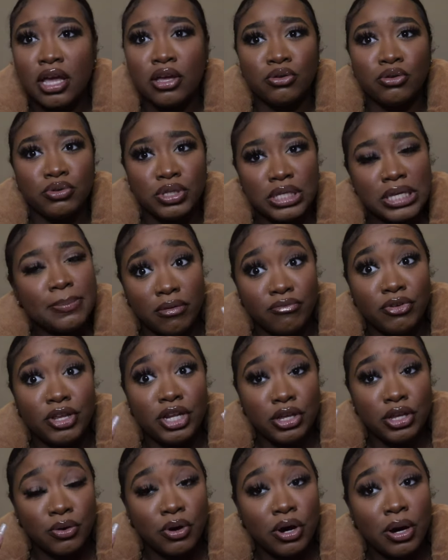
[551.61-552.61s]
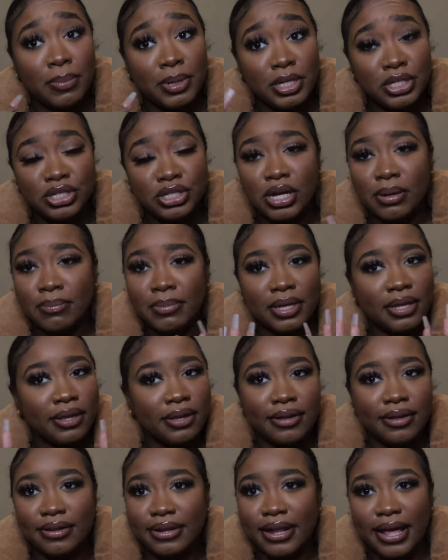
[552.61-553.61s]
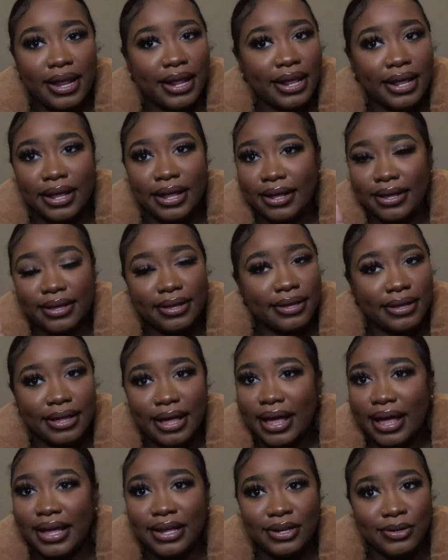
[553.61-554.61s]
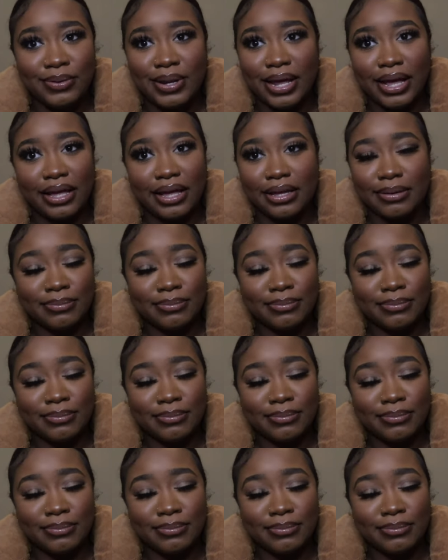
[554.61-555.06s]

You see a video or a picture of me, that ain't I ain't do that.